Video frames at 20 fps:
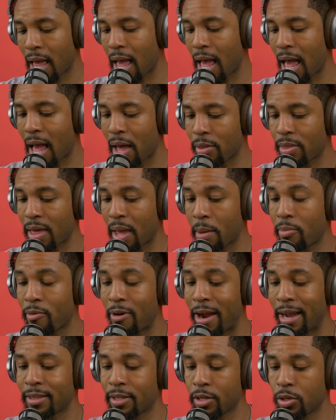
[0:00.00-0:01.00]
how that
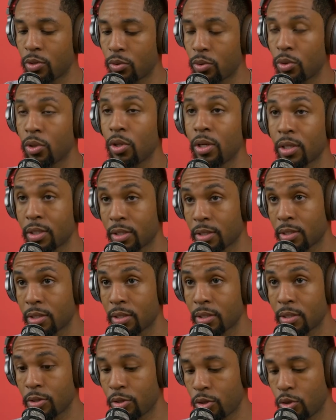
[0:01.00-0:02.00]
practical looks
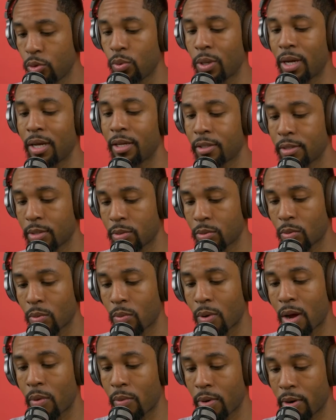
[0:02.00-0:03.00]
to us
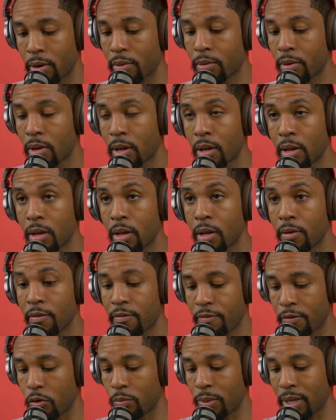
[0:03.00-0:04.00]
while we're
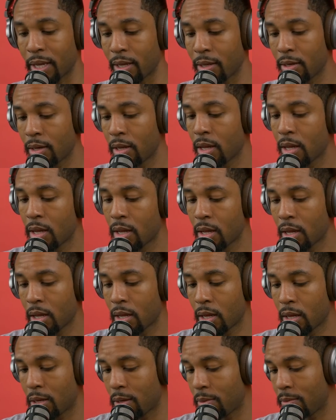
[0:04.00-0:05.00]
filming it.
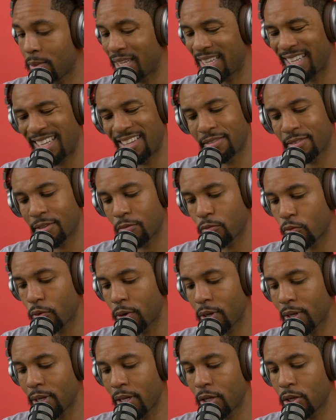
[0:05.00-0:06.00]
Um, it gives a
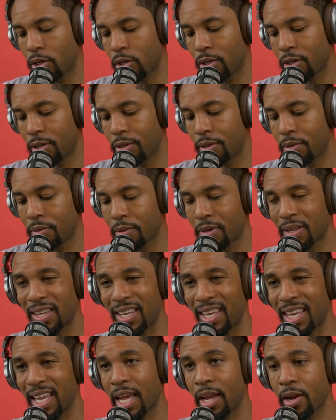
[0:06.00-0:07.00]
really good
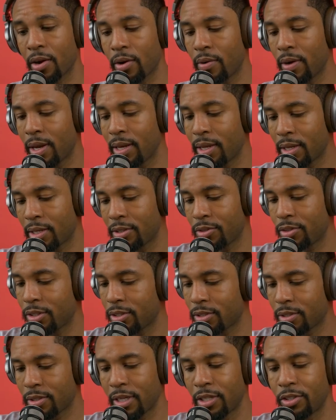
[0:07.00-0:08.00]
layer and it
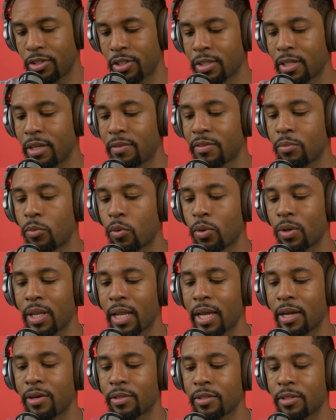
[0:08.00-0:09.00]
just it just gives more
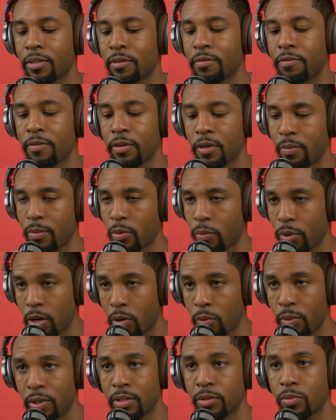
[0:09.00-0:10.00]
layers to the film and we
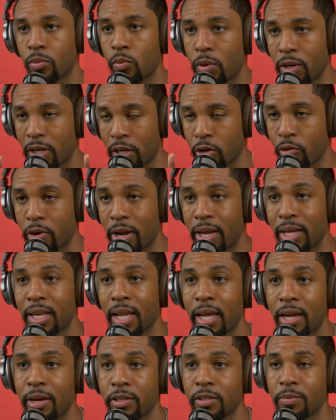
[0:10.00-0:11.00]
always want to create
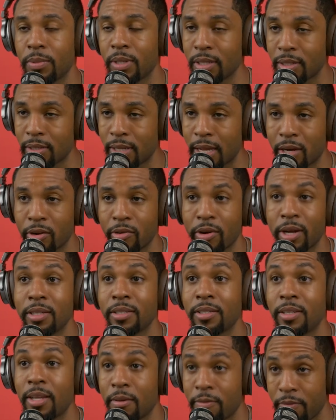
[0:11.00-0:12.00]
layers because that
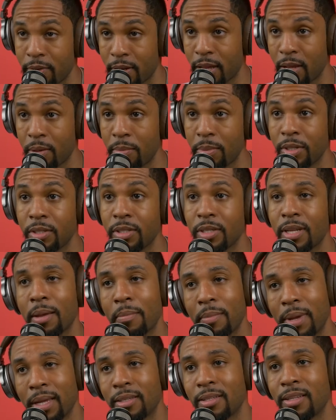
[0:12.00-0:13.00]
creates depth in the image and that
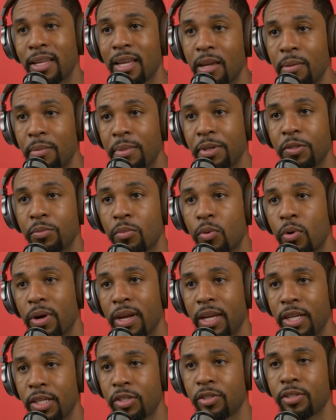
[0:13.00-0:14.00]
makes the image more
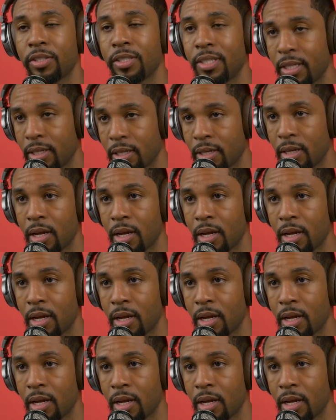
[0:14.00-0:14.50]
interesting